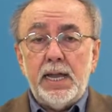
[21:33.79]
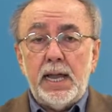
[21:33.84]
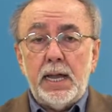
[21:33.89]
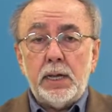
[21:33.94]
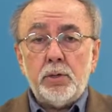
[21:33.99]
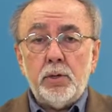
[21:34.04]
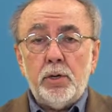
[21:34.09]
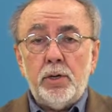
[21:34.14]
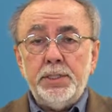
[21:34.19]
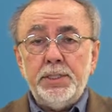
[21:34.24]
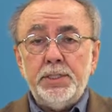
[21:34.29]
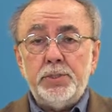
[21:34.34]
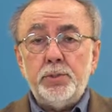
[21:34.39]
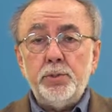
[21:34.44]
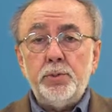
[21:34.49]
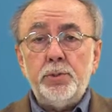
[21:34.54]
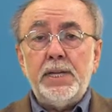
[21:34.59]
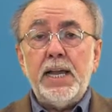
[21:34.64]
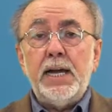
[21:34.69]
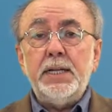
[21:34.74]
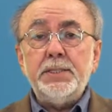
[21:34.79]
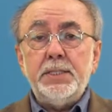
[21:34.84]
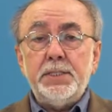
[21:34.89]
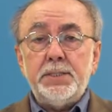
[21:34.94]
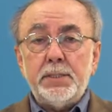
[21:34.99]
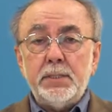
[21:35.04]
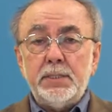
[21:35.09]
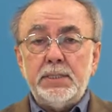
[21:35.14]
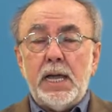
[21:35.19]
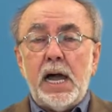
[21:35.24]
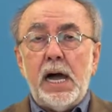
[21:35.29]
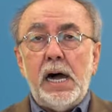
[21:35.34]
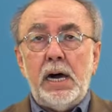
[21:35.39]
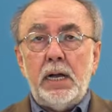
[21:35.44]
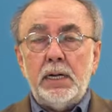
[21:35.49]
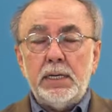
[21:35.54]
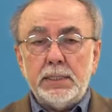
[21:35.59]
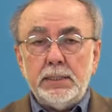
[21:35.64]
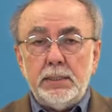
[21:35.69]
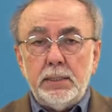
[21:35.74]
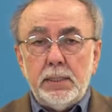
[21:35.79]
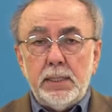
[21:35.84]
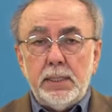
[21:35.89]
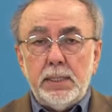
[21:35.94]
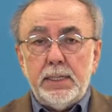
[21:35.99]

According to Gunderson and Holling,